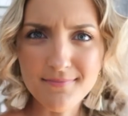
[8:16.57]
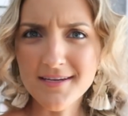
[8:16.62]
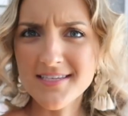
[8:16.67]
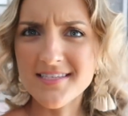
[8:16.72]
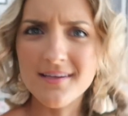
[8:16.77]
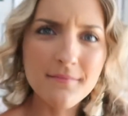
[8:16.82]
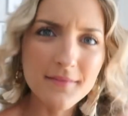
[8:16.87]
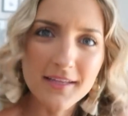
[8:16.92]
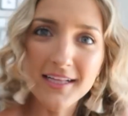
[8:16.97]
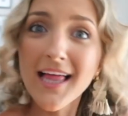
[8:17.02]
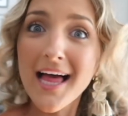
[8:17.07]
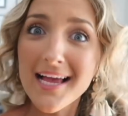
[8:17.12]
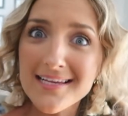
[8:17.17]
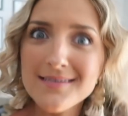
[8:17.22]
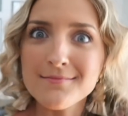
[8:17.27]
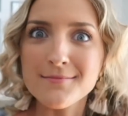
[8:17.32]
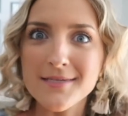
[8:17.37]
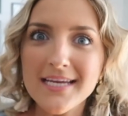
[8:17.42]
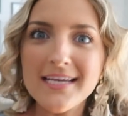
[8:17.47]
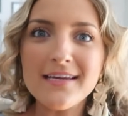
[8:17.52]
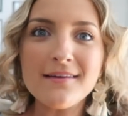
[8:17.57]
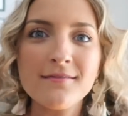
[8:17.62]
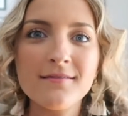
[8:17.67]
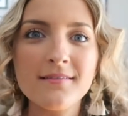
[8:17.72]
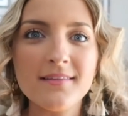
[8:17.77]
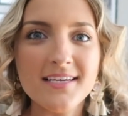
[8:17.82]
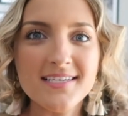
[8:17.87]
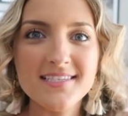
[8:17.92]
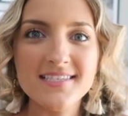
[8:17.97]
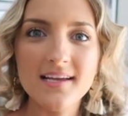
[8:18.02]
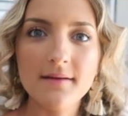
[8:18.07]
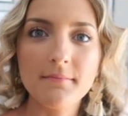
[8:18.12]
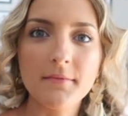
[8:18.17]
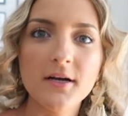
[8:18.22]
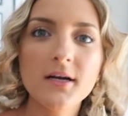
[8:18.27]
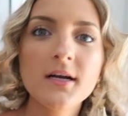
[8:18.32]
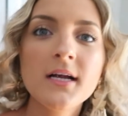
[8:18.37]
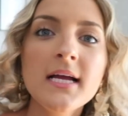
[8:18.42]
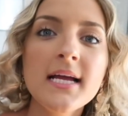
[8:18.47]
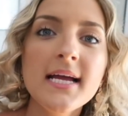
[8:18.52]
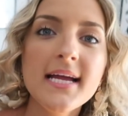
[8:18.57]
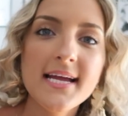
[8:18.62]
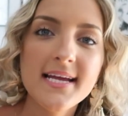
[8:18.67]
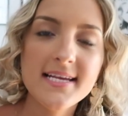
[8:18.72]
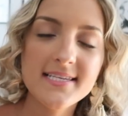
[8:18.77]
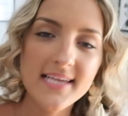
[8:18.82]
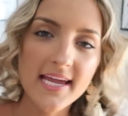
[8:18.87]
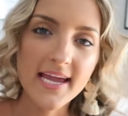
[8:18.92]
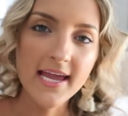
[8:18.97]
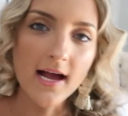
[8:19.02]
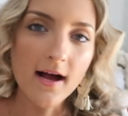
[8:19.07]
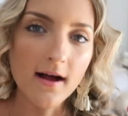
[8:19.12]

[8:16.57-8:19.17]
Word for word: The class I'm taking this summer is